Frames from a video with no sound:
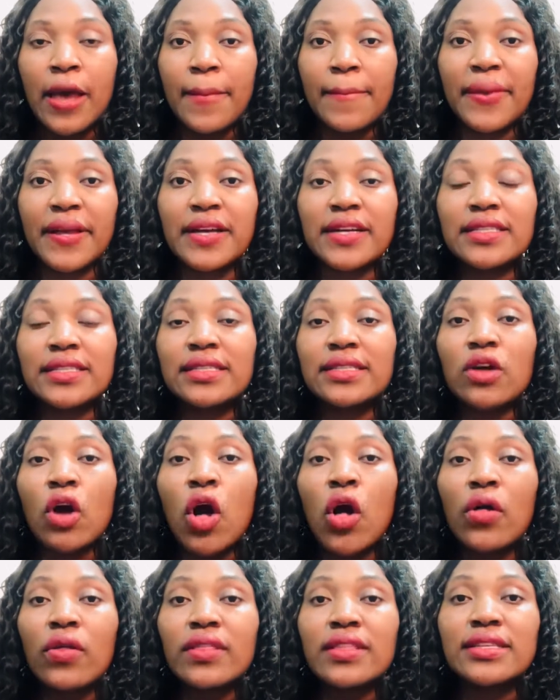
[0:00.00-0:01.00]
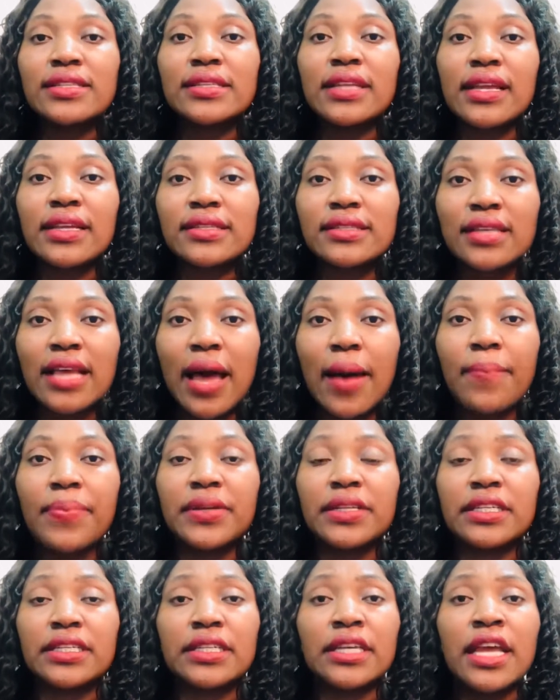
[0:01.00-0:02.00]
Because all these things
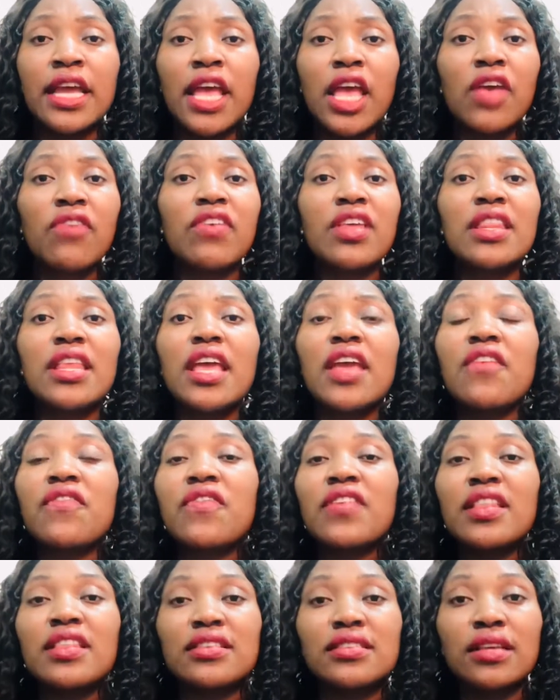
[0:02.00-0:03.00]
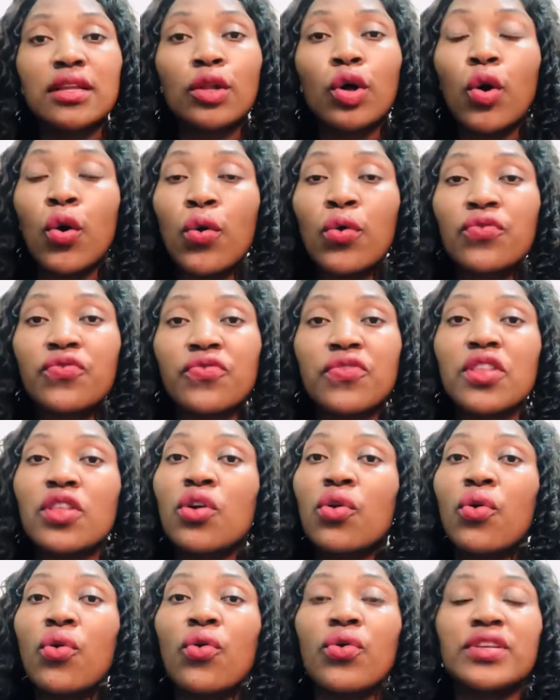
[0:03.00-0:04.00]
happening, even if it is an old
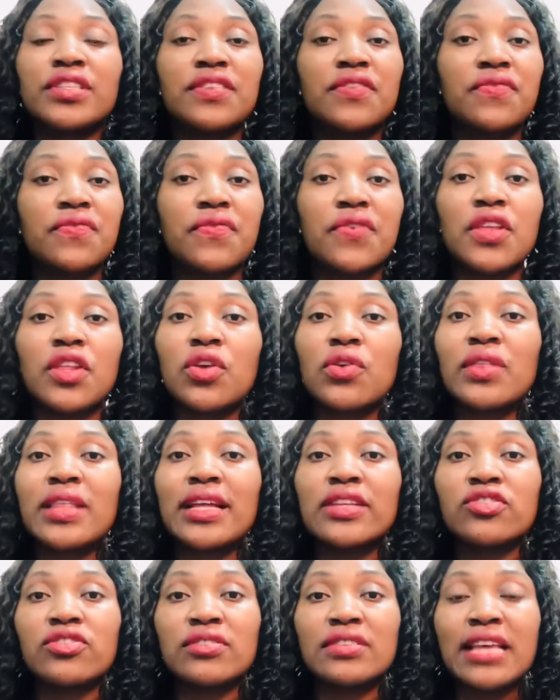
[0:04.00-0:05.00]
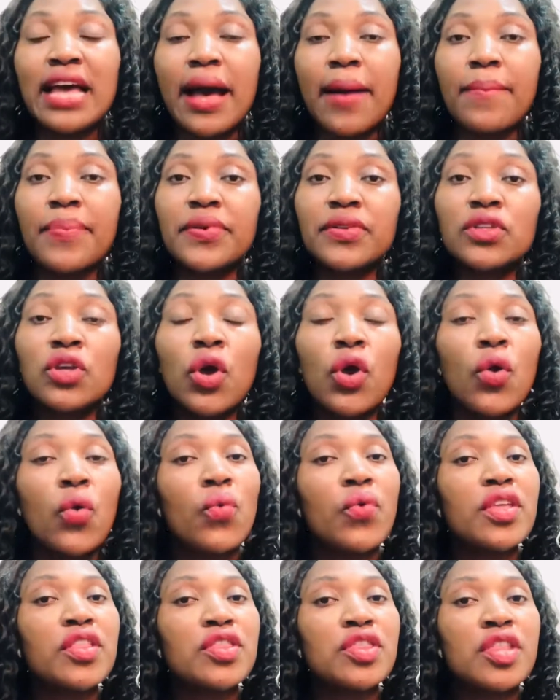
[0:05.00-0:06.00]
video or it's a video that just happened,
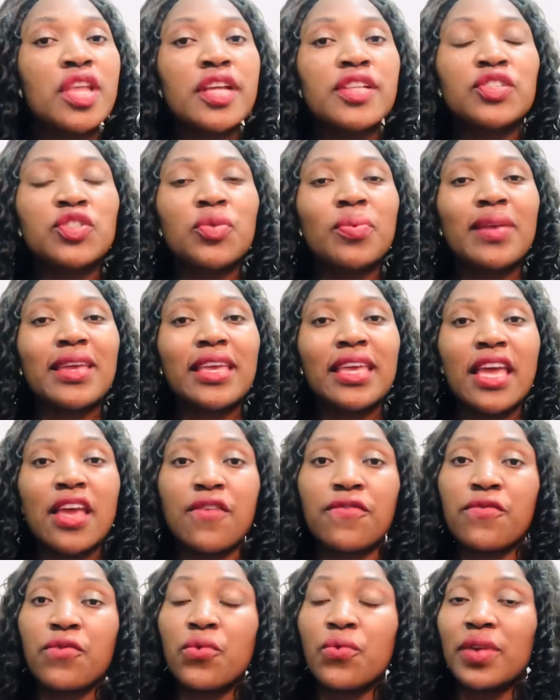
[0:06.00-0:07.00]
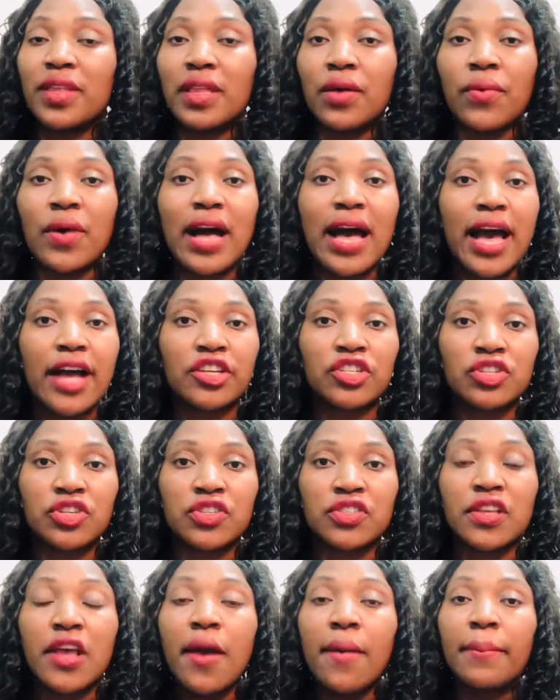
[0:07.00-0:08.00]
we need to be careful with our
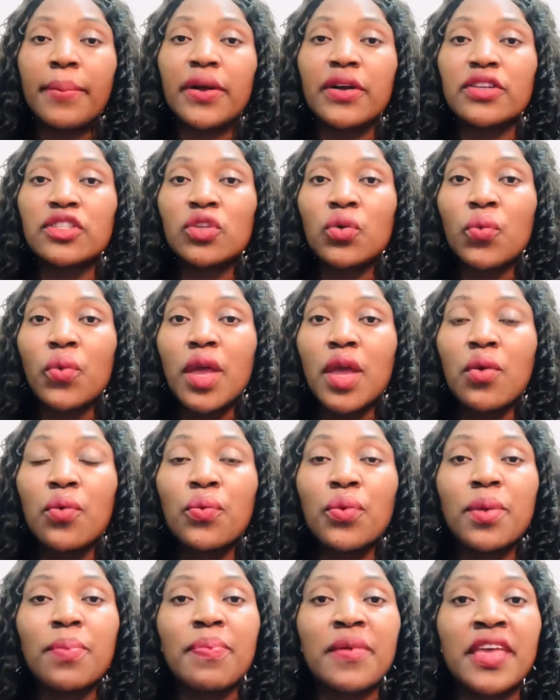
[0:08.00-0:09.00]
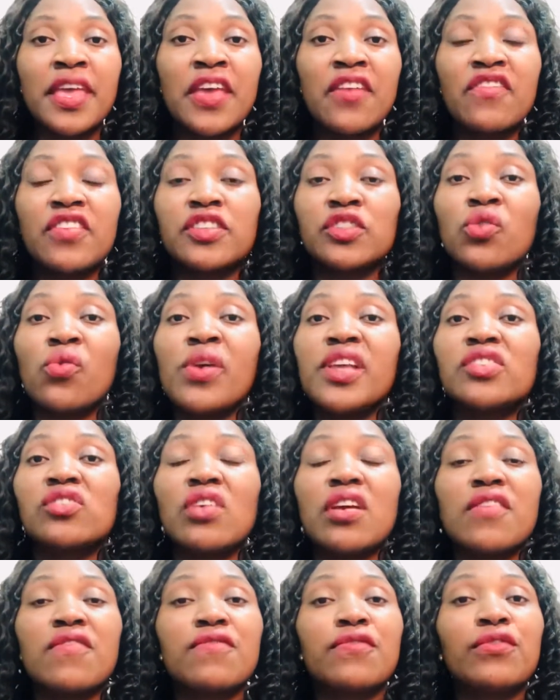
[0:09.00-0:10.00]
actions. Because the way we behave is going
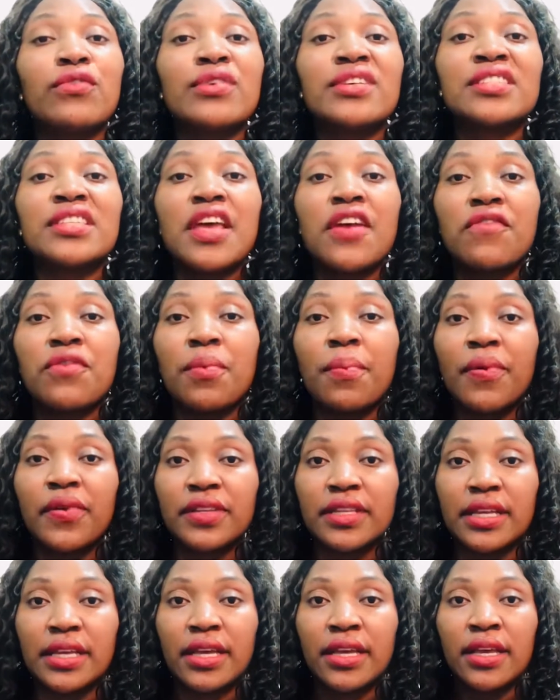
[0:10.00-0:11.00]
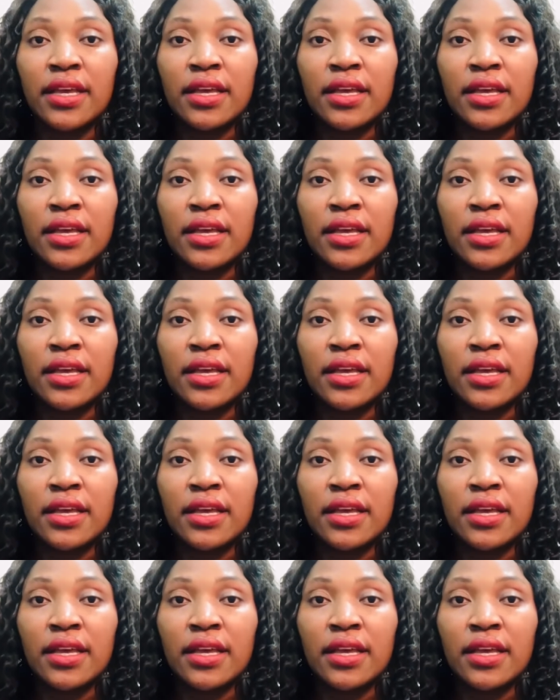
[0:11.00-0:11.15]
to influence everybody.